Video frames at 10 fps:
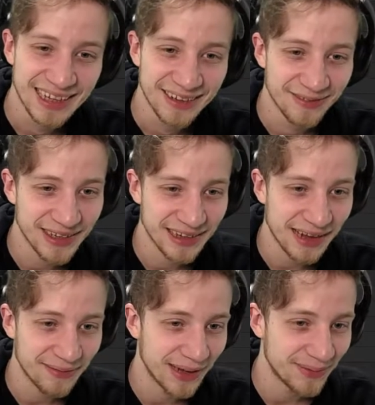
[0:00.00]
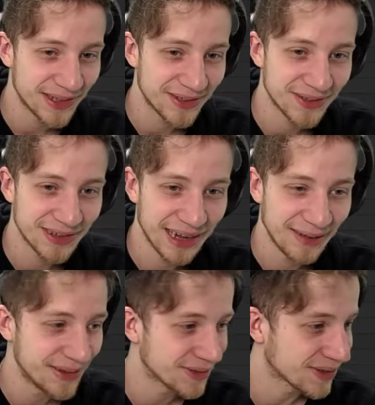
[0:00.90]
Please, I am happy
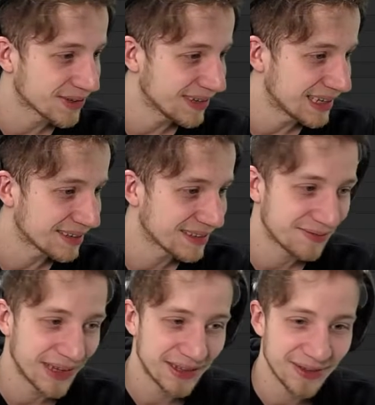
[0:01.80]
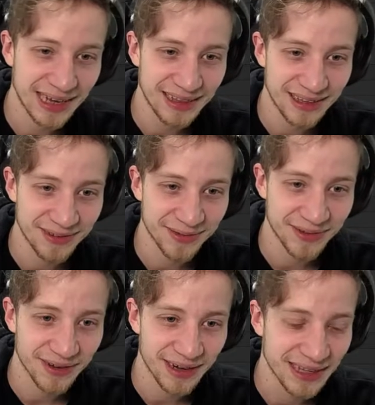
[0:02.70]
to converse. Thank you kindly
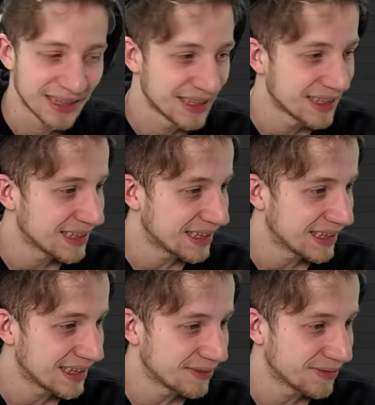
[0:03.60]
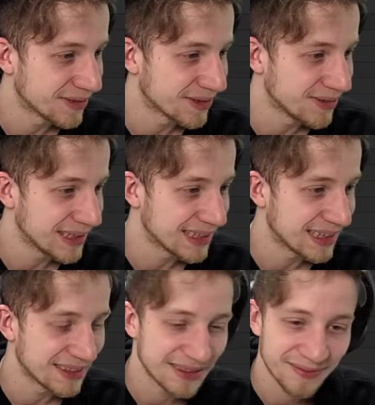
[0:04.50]
for doing
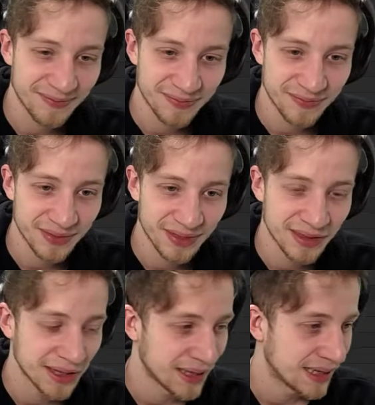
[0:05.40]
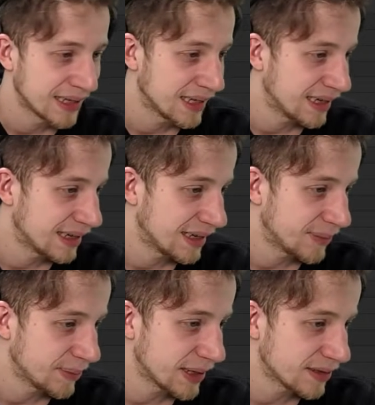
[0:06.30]
that.
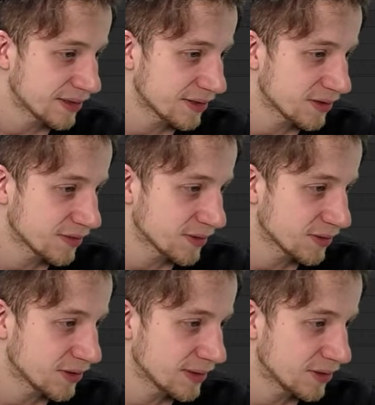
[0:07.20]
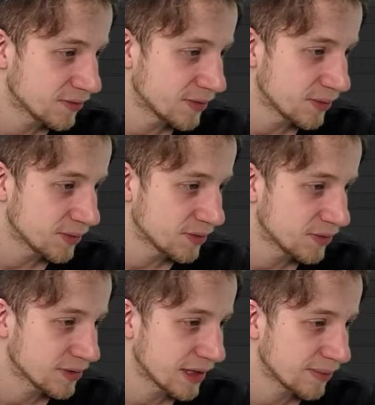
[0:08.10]
My brother is also want to go into photo
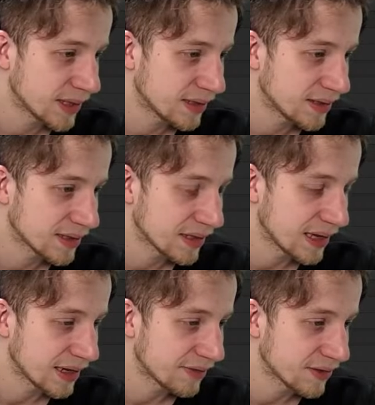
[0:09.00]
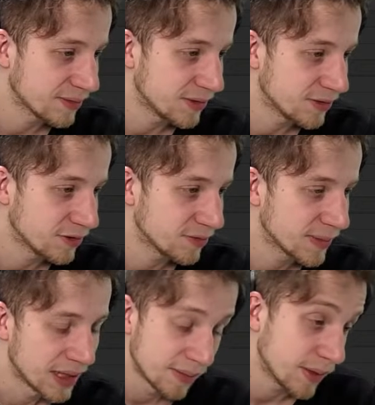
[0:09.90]
shooting, but he's just learning from YouTube.
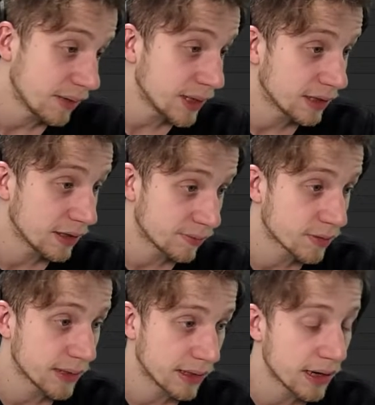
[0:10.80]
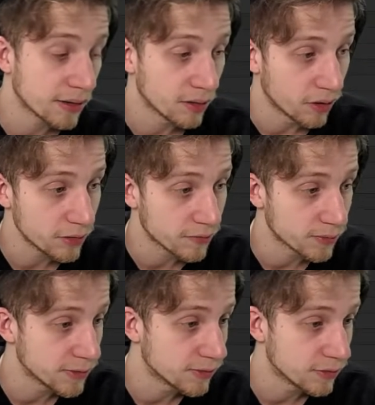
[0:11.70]
But I mean, he could probably learn a lot
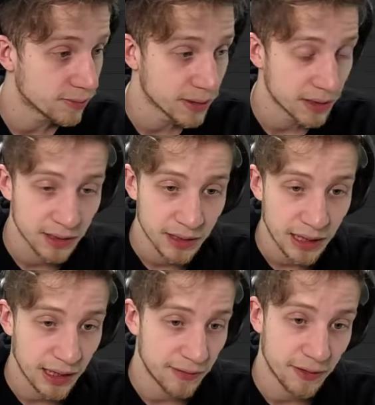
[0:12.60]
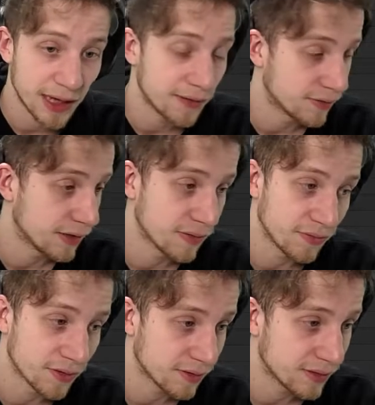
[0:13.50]
from YouTube. I have never
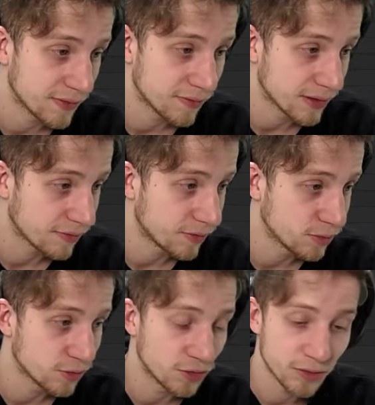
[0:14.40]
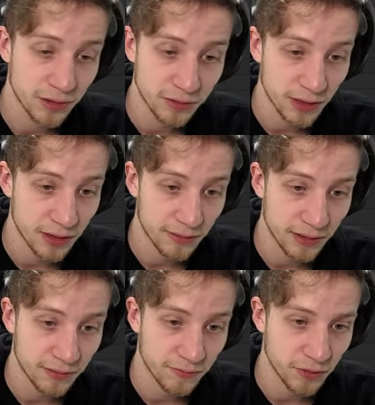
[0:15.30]
worked with like photo shooting, so I have
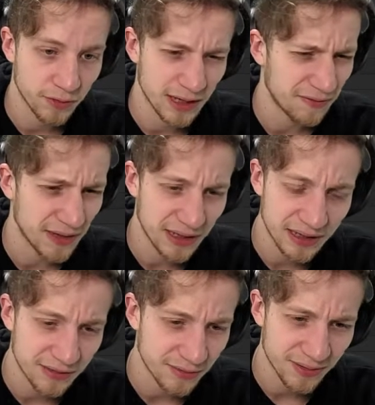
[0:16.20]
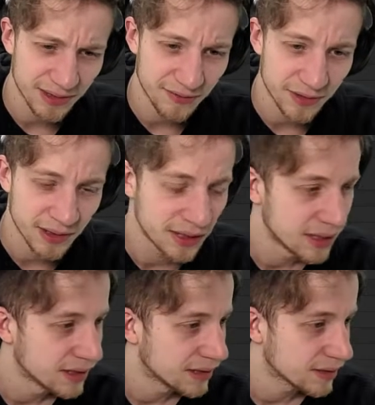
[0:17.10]
like photographing, I guess, photographer.
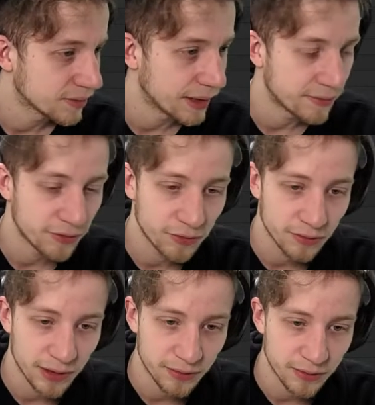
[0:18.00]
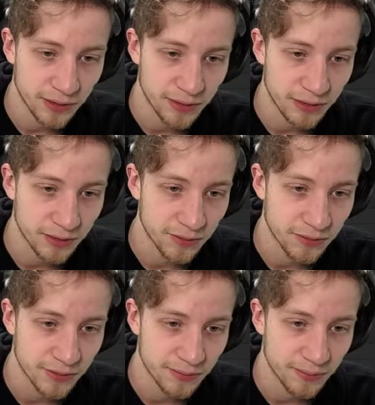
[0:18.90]
So I have no clue how that
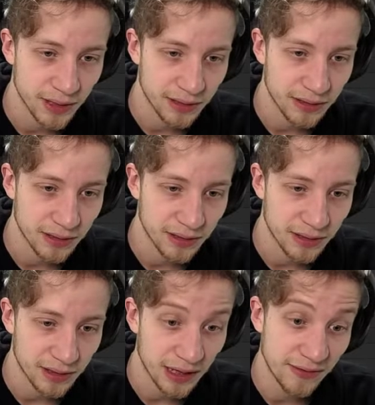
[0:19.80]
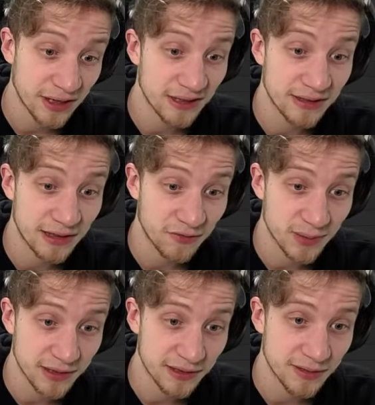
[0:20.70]
goes. But I have heard it's tough
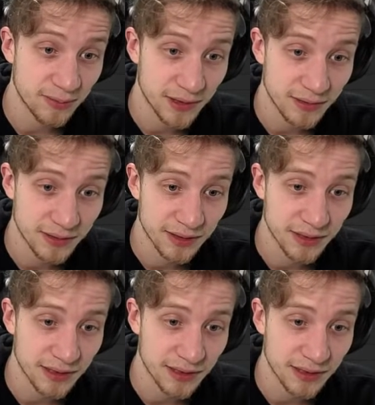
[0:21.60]
business because